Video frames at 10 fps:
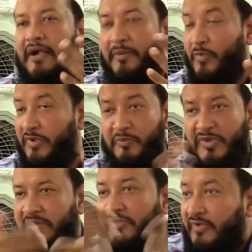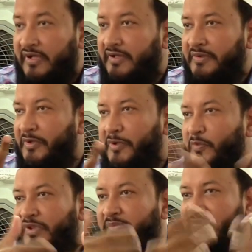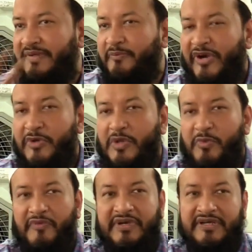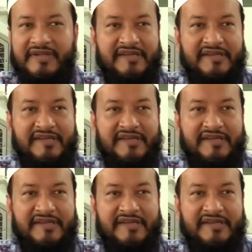Muslims went to the Prophet.